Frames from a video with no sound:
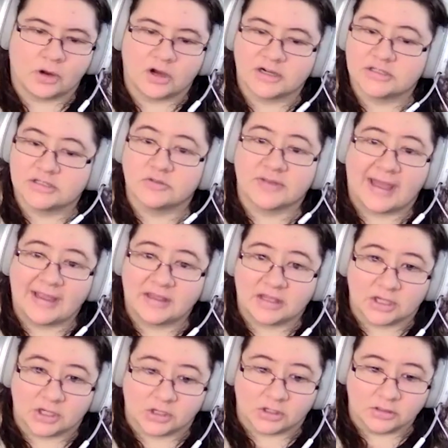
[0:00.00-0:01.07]
already do that
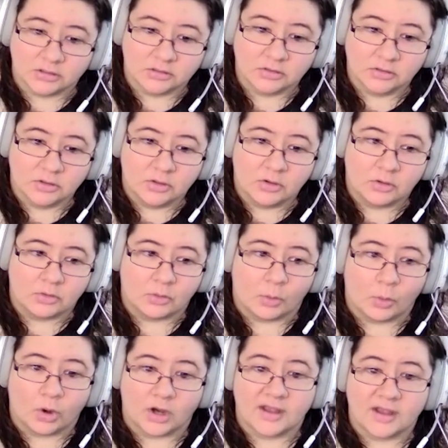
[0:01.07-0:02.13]
here,
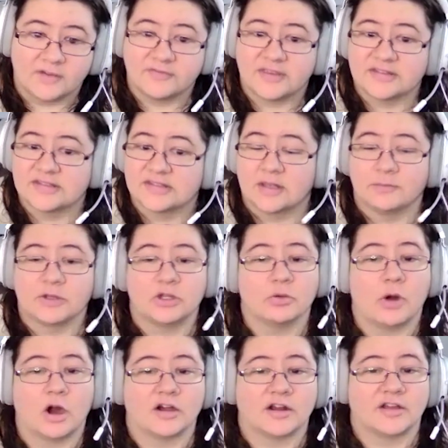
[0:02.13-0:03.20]
or if this is something you
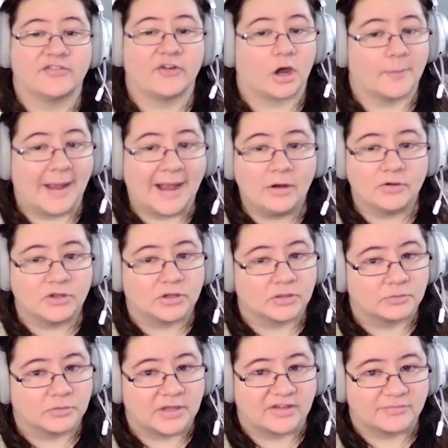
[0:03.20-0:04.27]
already farm out, you
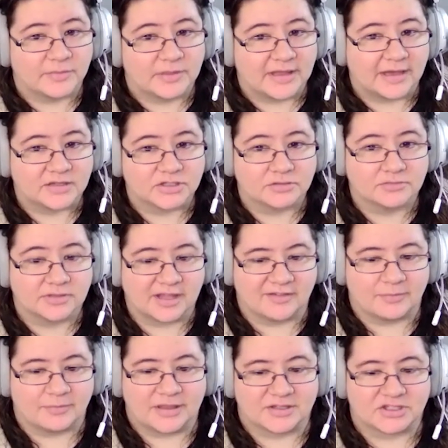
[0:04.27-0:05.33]
could give me
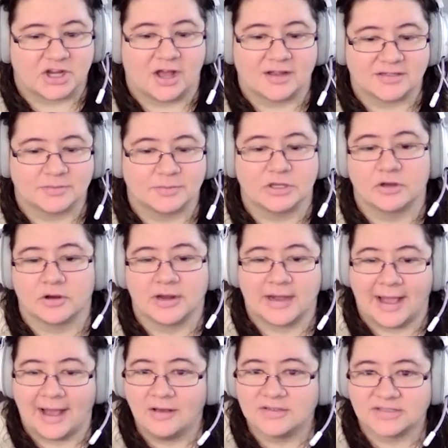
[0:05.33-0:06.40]
the shot to be your
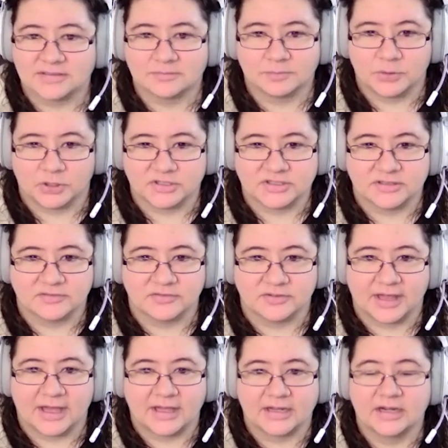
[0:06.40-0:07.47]
in-house person for
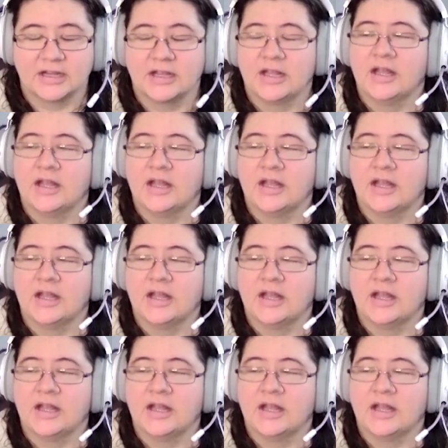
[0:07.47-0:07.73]
that.